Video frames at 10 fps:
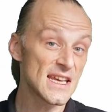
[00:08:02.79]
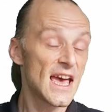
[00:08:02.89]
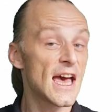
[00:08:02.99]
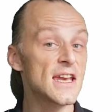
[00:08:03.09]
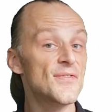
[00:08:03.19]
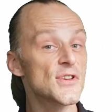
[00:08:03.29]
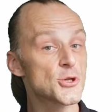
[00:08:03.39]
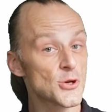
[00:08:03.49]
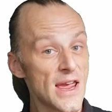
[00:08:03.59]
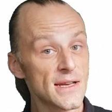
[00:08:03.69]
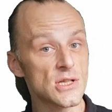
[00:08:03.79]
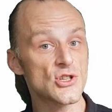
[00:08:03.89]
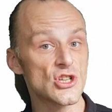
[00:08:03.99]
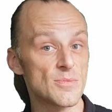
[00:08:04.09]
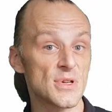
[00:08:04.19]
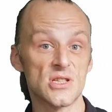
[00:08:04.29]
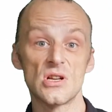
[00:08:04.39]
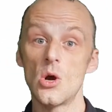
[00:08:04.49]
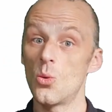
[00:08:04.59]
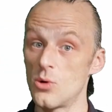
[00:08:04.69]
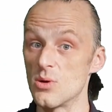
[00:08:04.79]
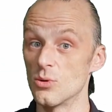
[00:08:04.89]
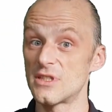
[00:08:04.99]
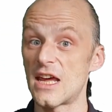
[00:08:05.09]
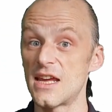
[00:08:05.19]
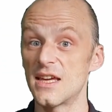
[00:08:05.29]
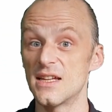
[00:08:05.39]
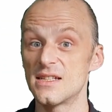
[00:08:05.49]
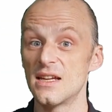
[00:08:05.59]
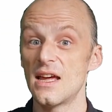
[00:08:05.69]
and if the train is cheapest, we will take it.